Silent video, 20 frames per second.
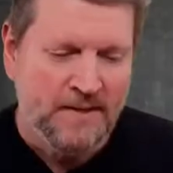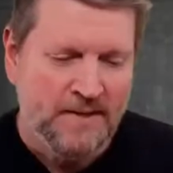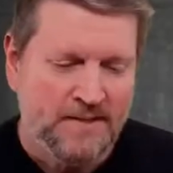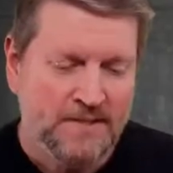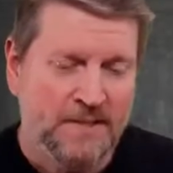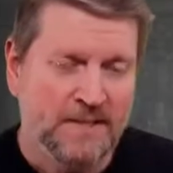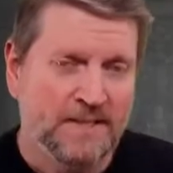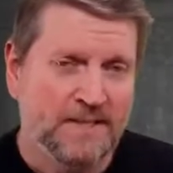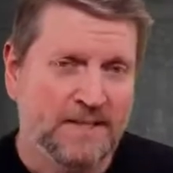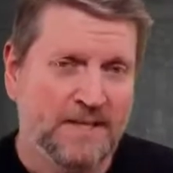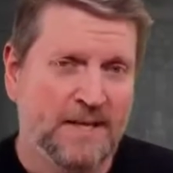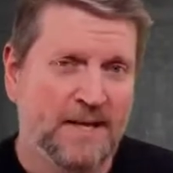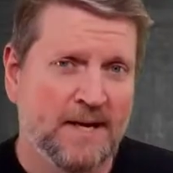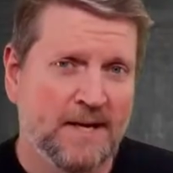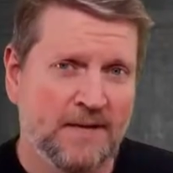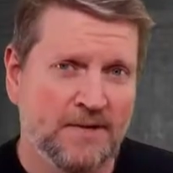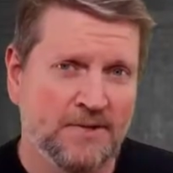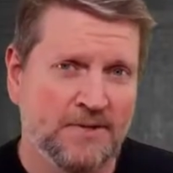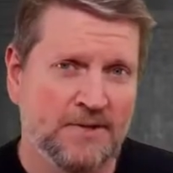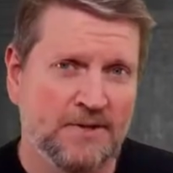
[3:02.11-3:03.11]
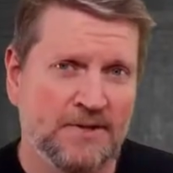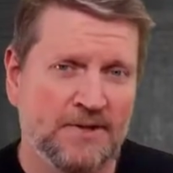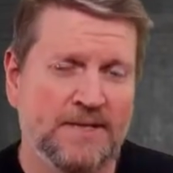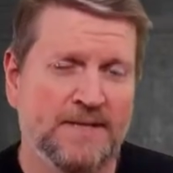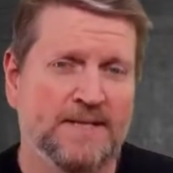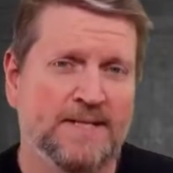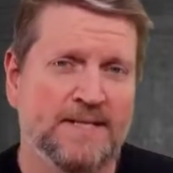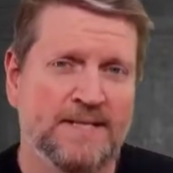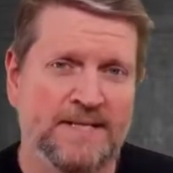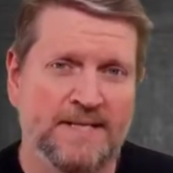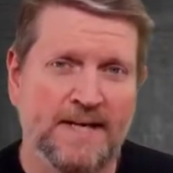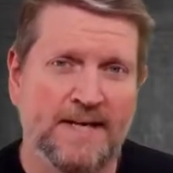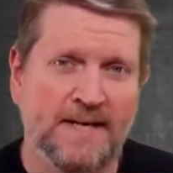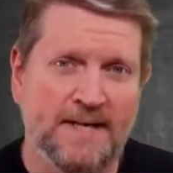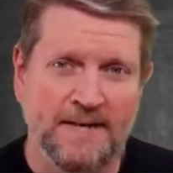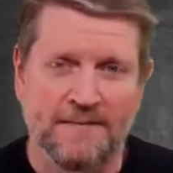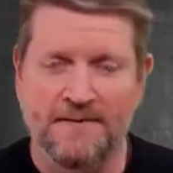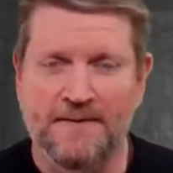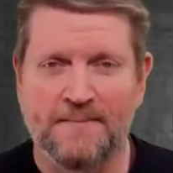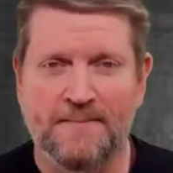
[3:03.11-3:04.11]
So let's take a closer look at the
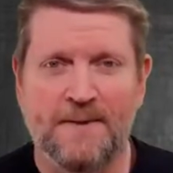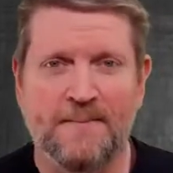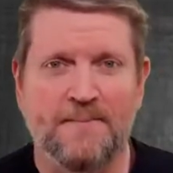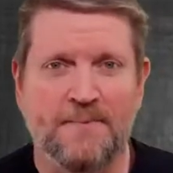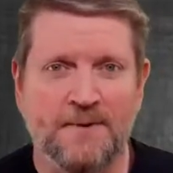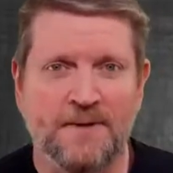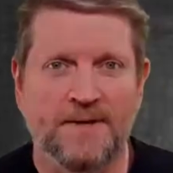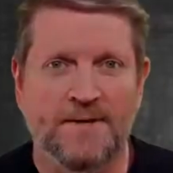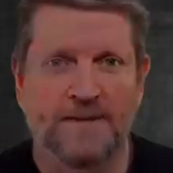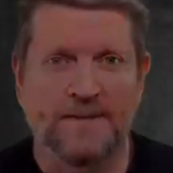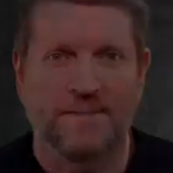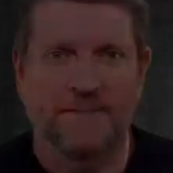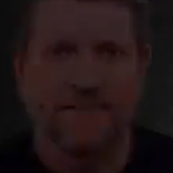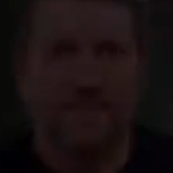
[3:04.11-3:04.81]
design I've come up with.